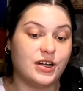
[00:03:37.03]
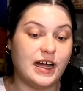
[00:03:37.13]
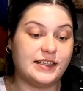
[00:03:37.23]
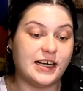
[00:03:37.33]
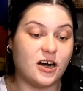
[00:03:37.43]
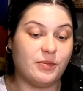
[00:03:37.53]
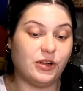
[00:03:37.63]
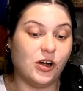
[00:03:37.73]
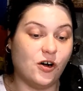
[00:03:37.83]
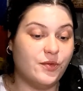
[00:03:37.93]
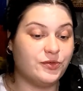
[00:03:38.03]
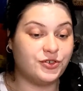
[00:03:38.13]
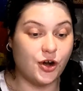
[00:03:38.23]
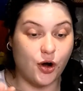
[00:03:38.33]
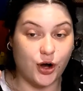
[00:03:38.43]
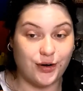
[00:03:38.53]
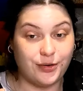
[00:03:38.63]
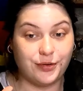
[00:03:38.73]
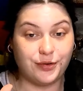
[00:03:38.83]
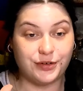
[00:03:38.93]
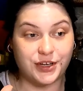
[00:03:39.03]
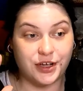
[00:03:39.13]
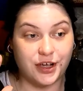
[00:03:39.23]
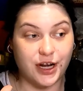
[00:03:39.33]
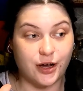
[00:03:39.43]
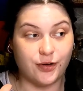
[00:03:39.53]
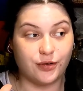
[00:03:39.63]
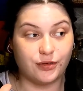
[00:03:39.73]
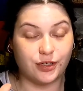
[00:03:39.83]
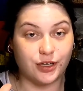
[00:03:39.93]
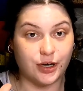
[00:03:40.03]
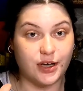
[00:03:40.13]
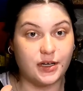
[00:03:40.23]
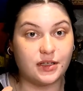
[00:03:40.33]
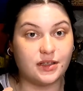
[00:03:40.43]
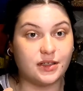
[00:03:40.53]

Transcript: a terrible home go to, you know, good,